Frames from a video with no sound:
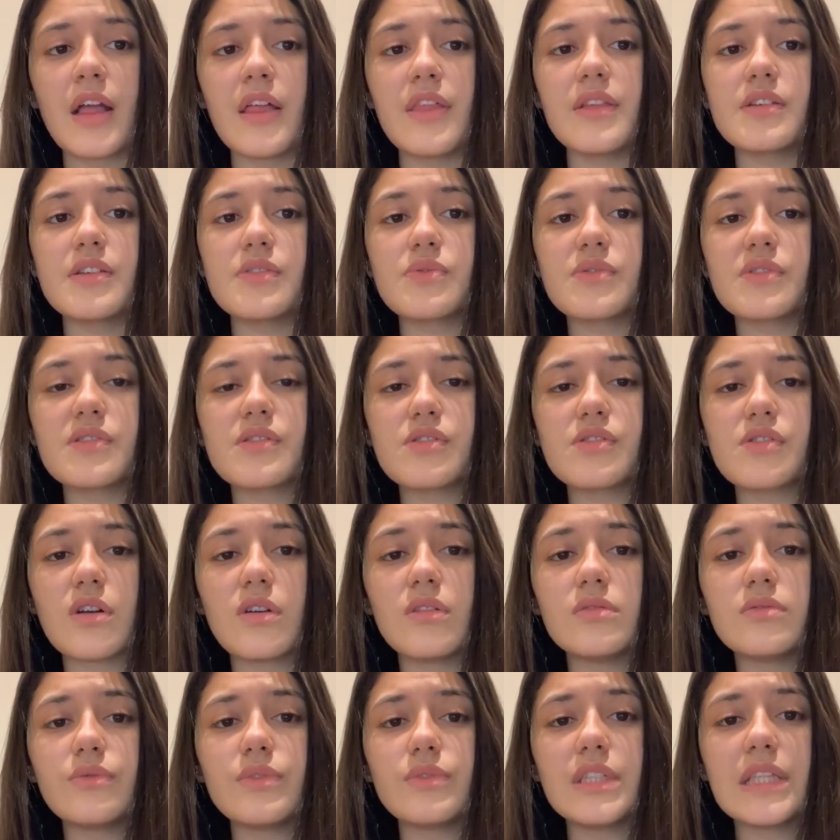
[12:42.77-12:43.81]
This
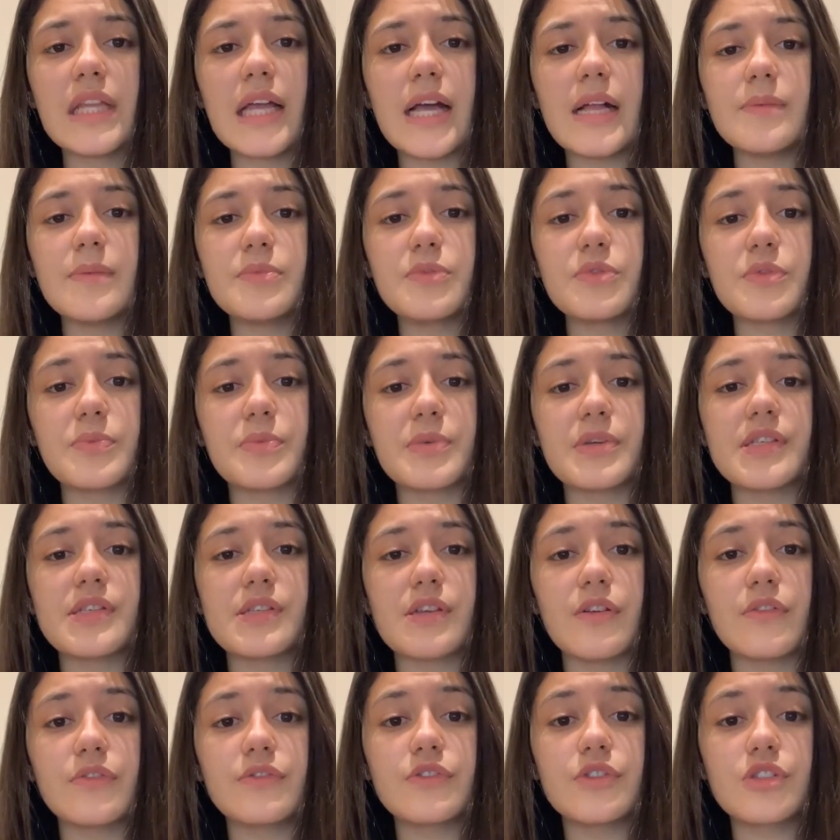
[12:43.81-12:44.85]
withdrawal will help to
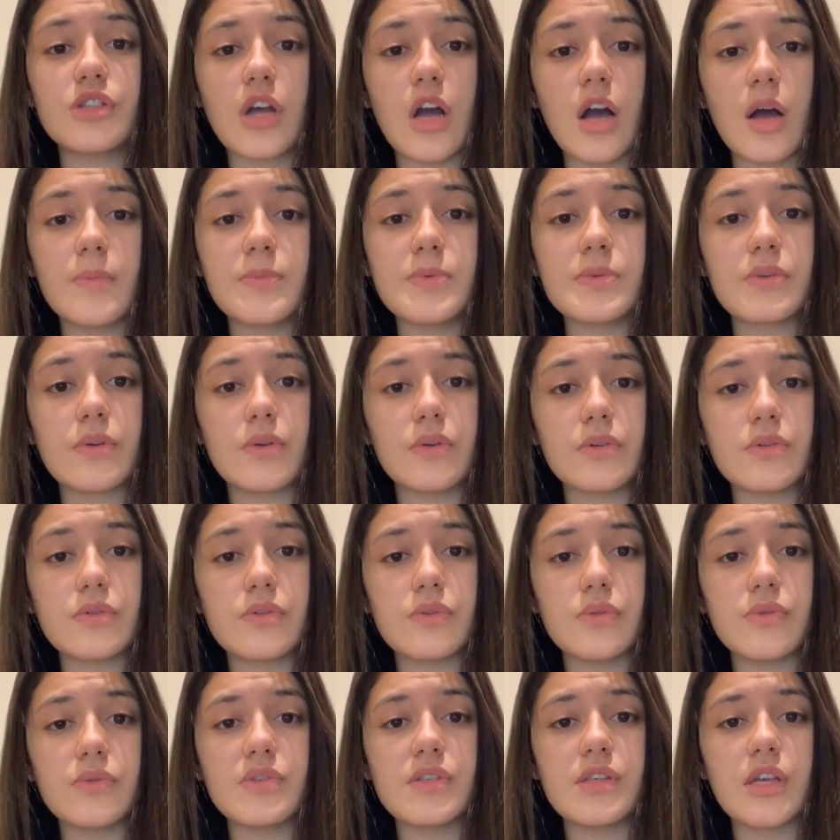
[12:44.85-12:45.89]
preserve jobs
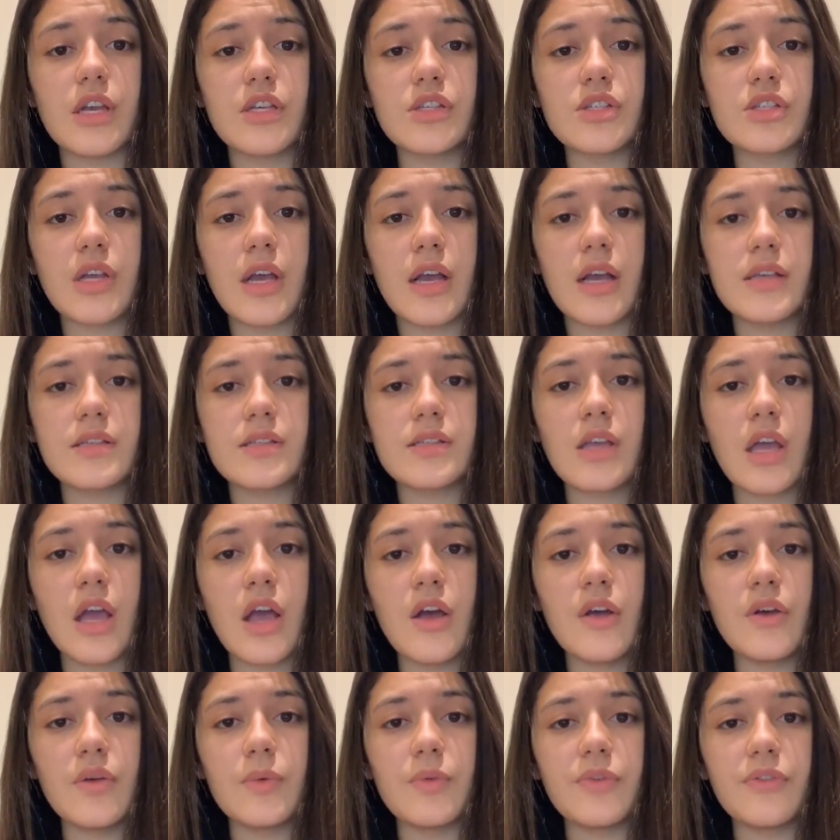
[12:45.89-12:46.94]
also, such as
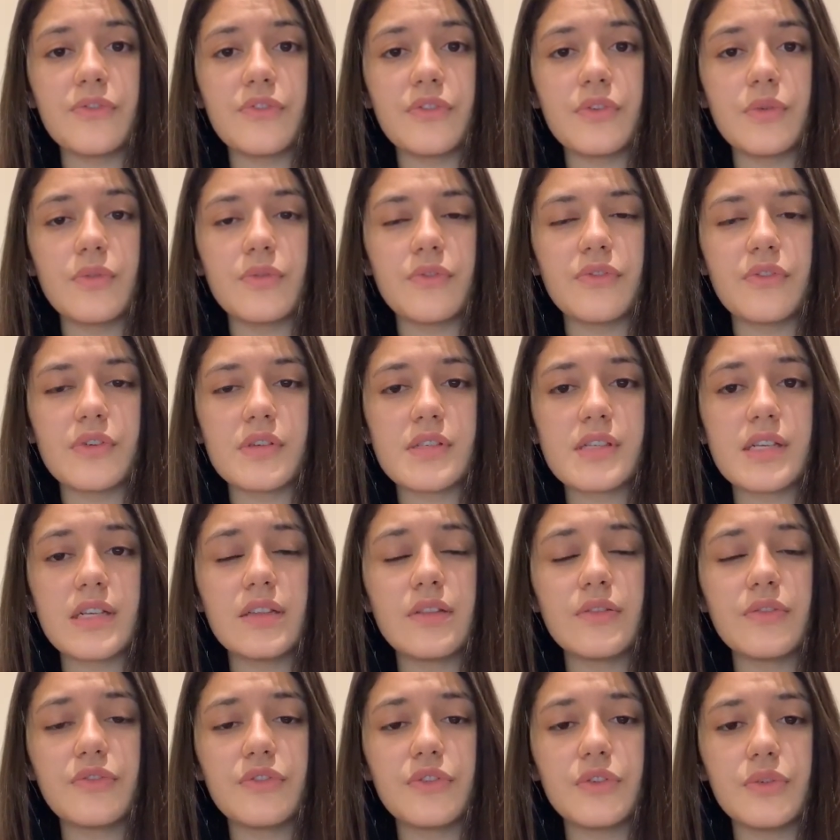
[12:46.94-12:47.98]

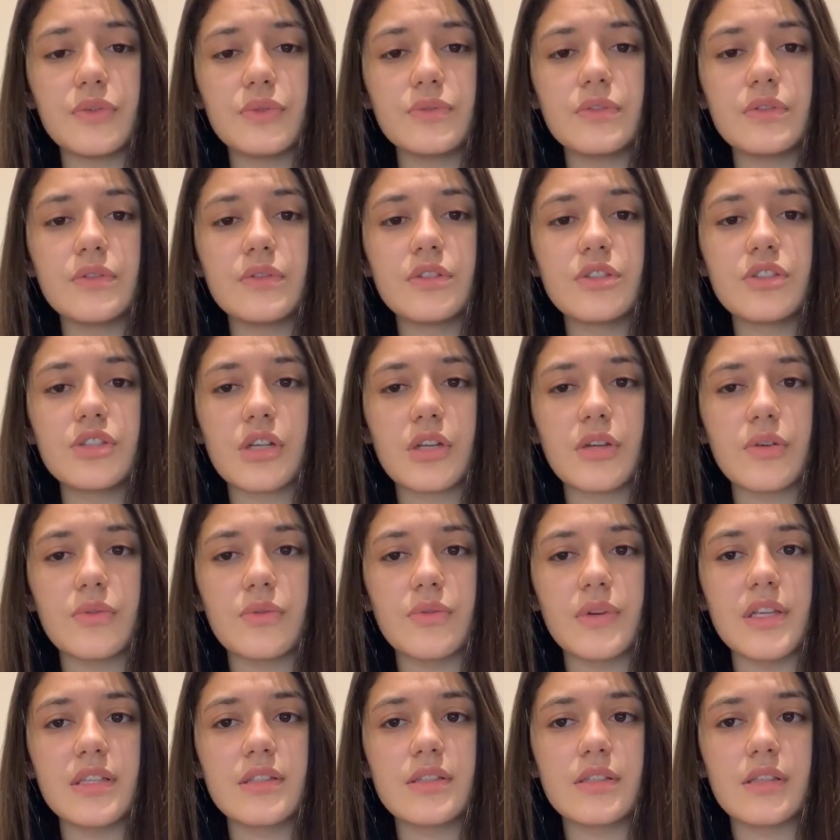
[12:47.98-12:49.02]
fossil fuel
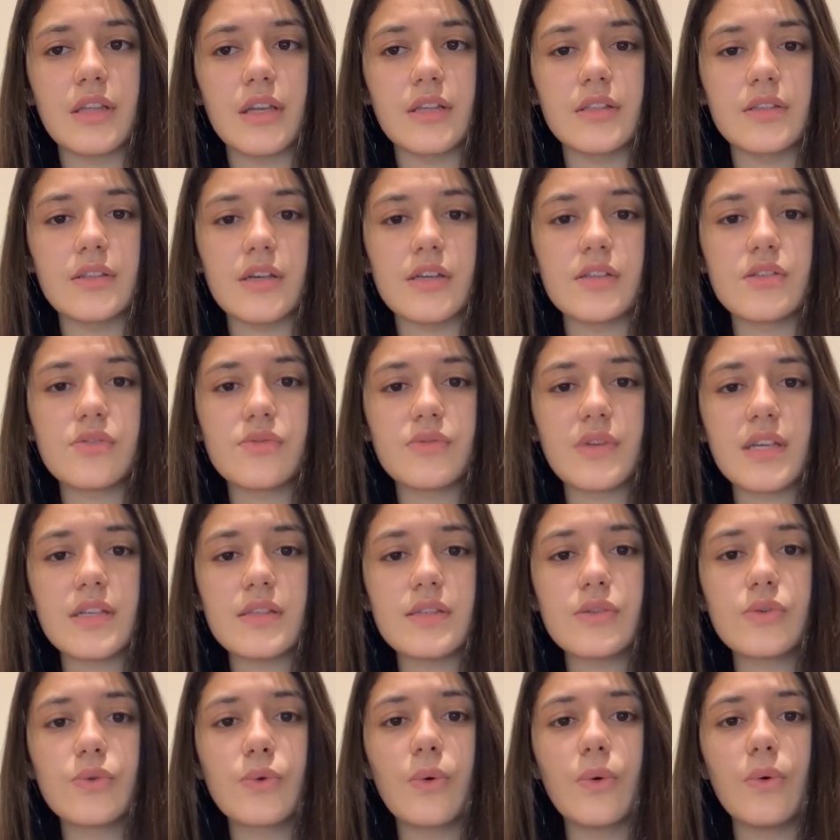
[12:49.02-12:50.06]
generating
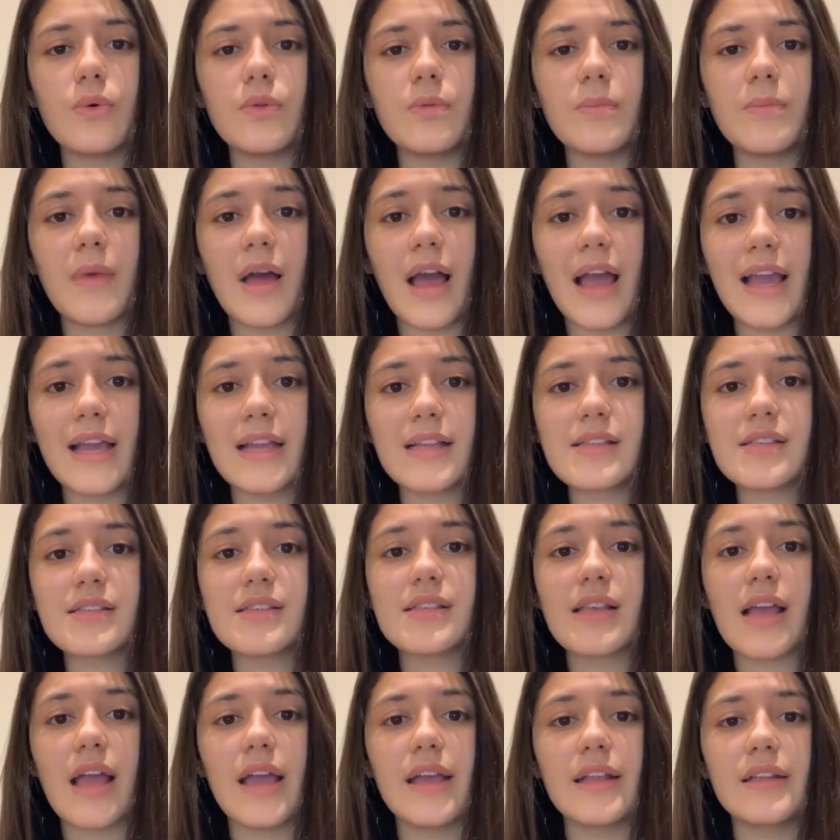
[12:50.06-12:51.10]
industries, coal
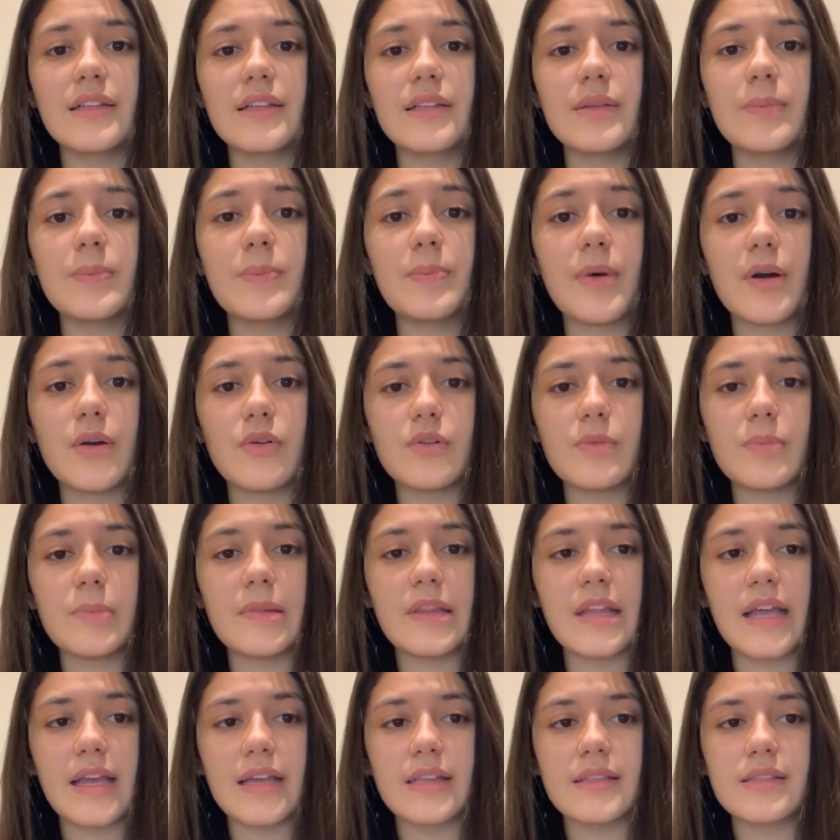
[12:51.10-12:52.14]
mines and power
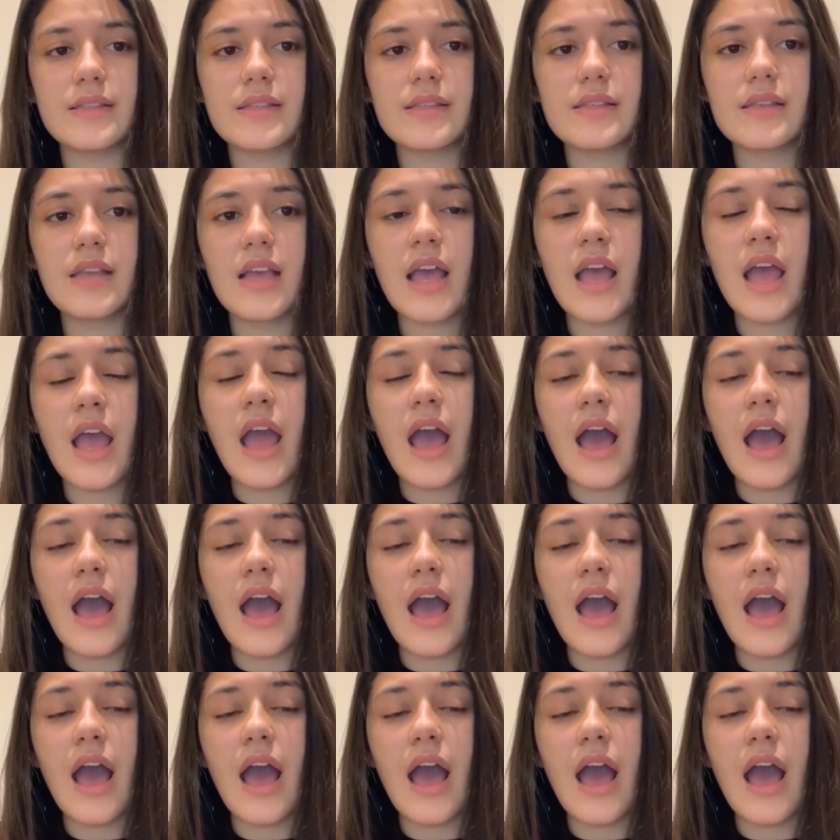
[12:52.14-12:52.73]
plants.